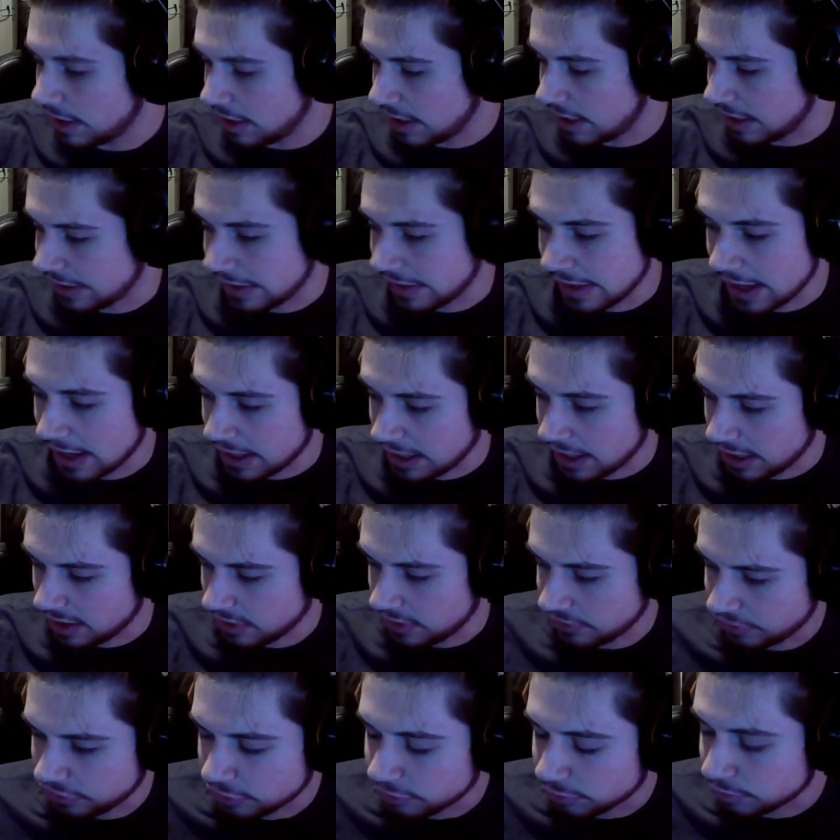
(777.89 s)
And then I
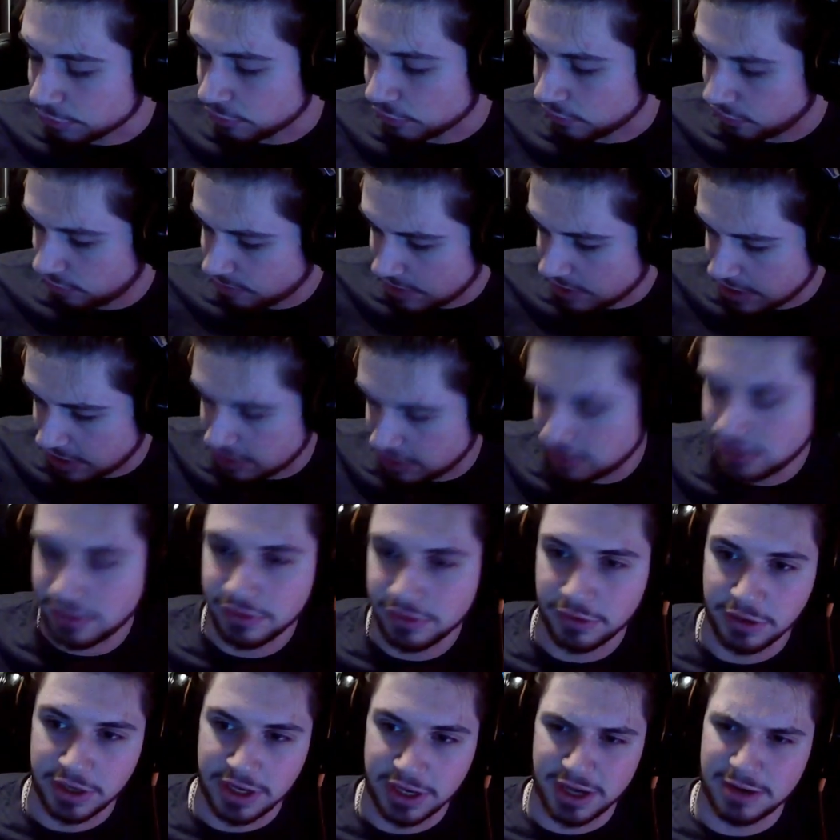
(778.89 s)
also moved my
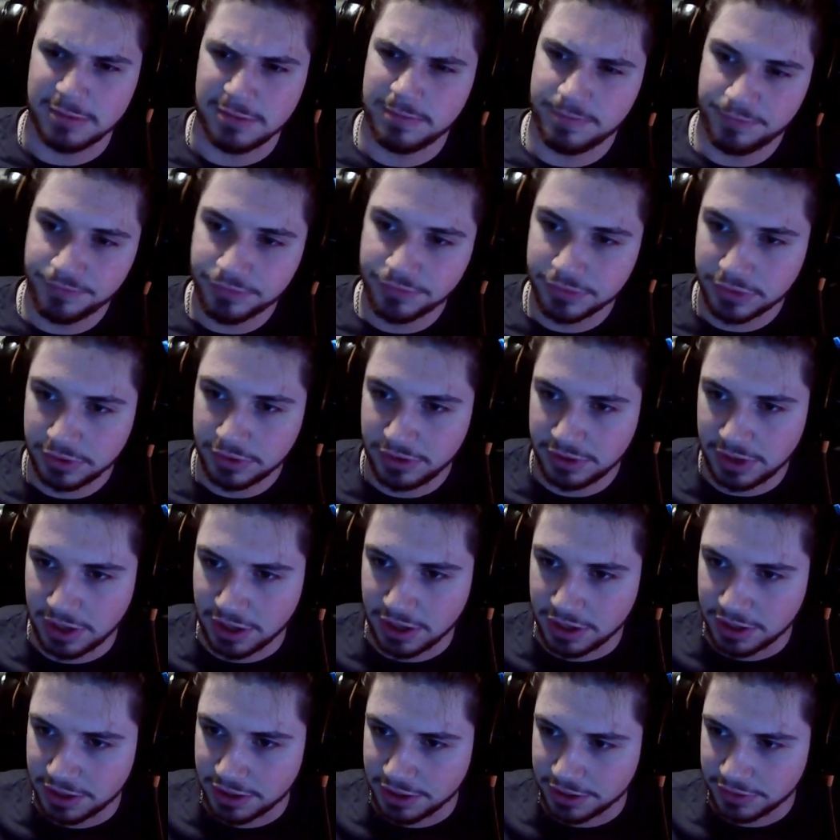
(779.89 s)
Ethernet
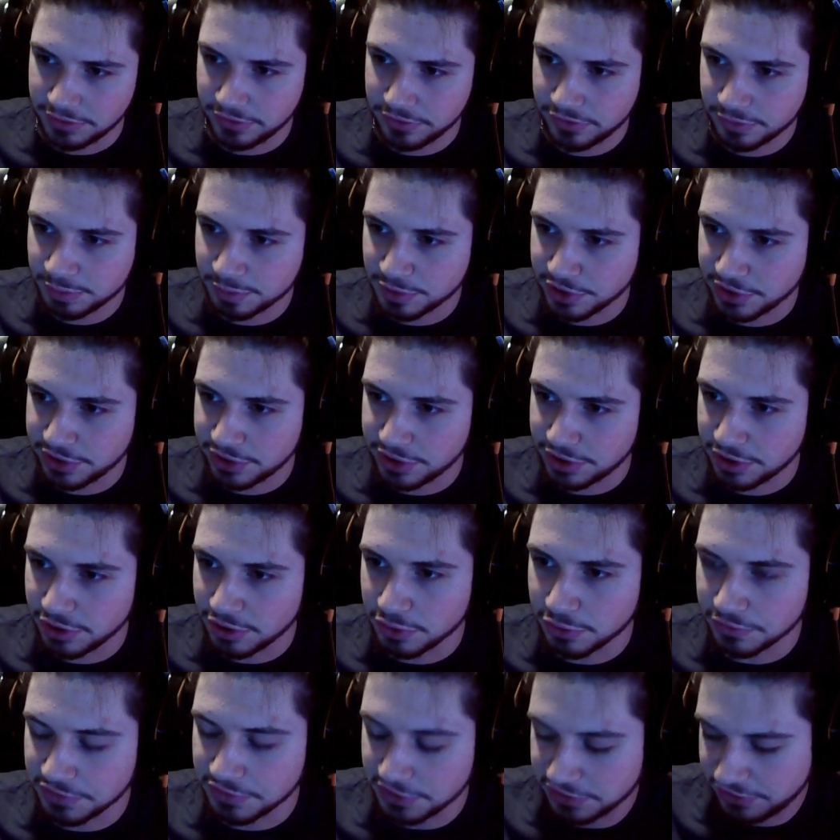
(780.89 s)
splitter
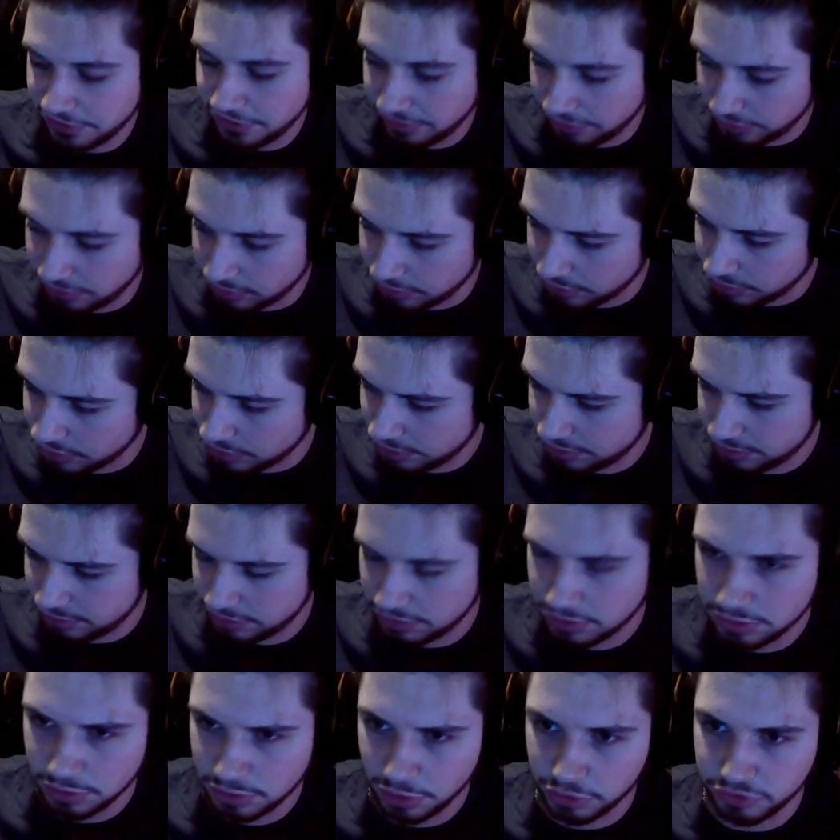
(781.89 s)
over to
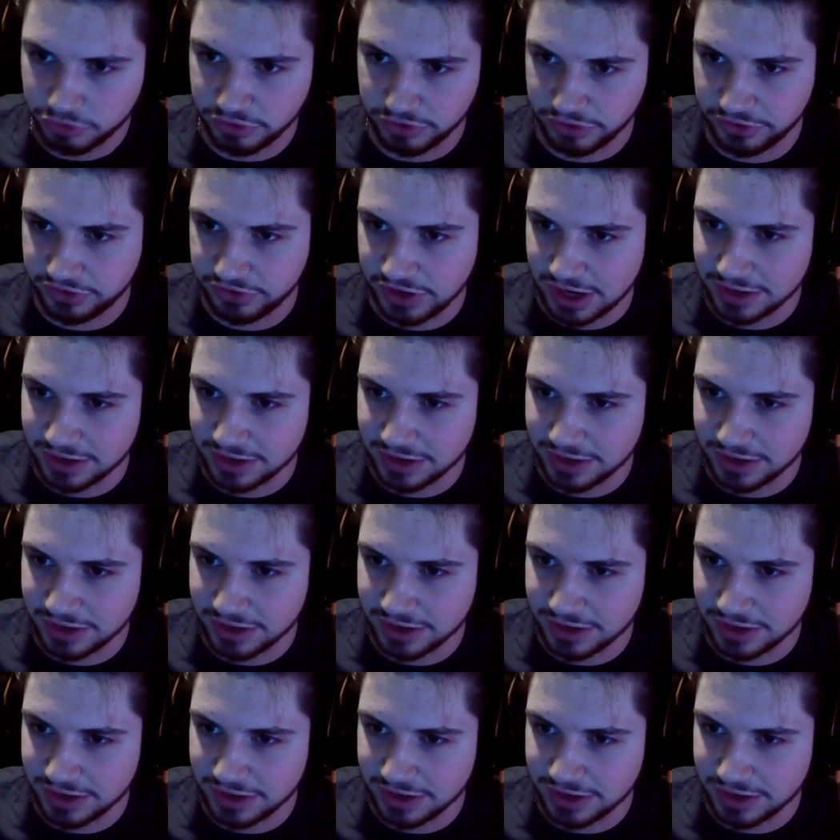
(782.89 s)
the side of